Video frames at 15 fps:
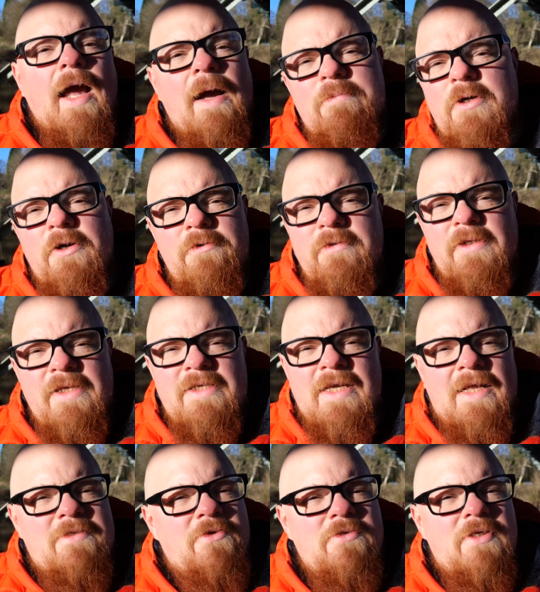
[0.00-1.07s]
I'm currently
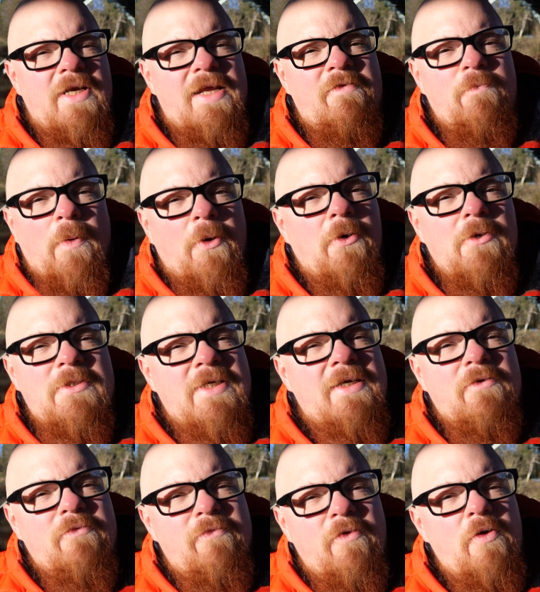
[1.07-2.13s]
sat underneath
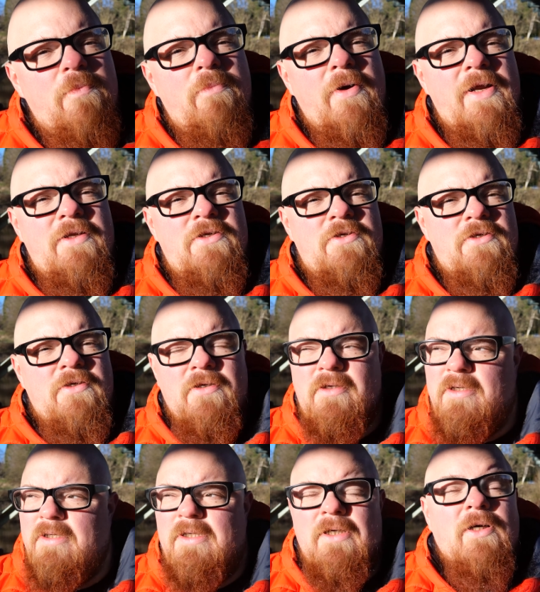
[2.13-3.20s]
Porthill Footbridge,
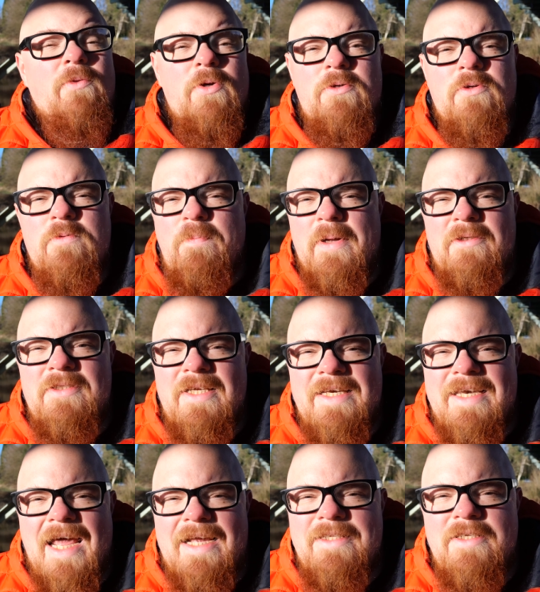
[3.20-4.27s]
which was built
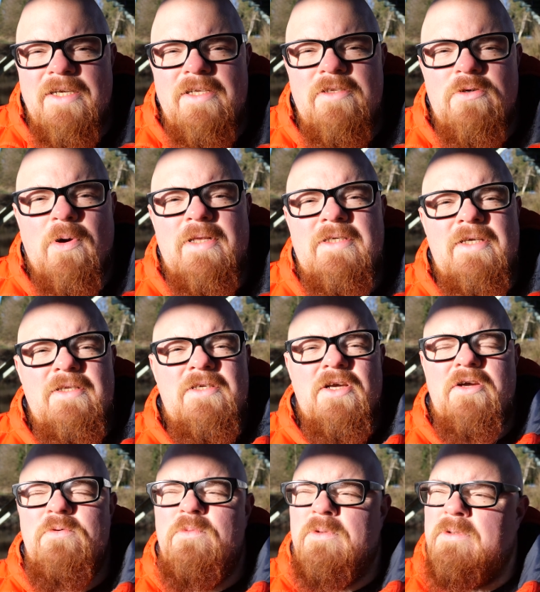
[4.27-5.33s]
in
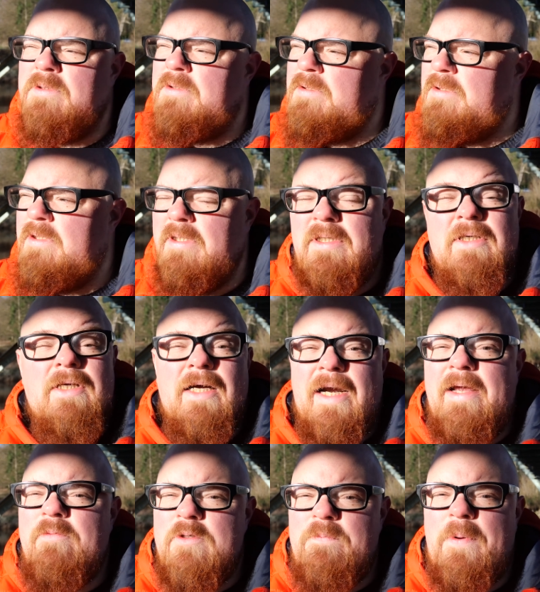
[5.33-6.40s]
1922,
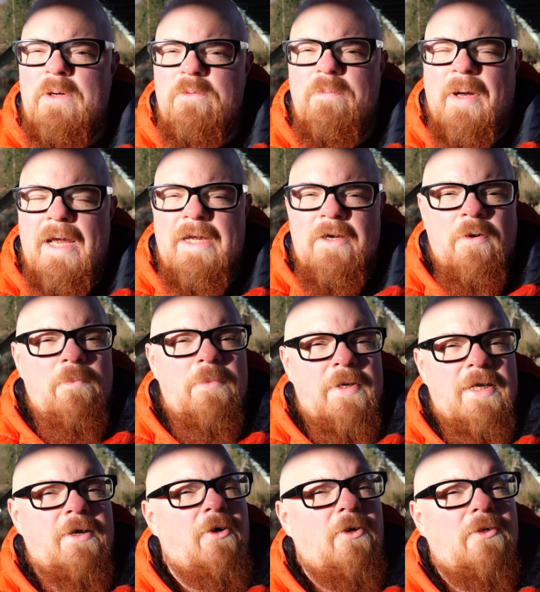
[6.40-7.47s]
and it was built by a
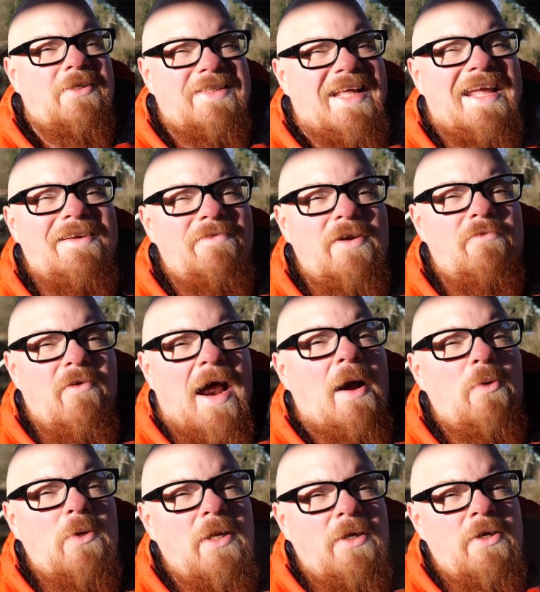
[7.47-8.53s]
company called David
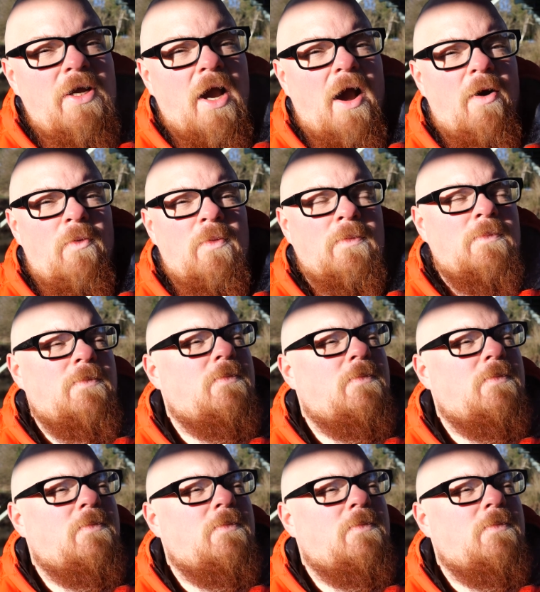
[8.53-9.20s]
Rowell & Co.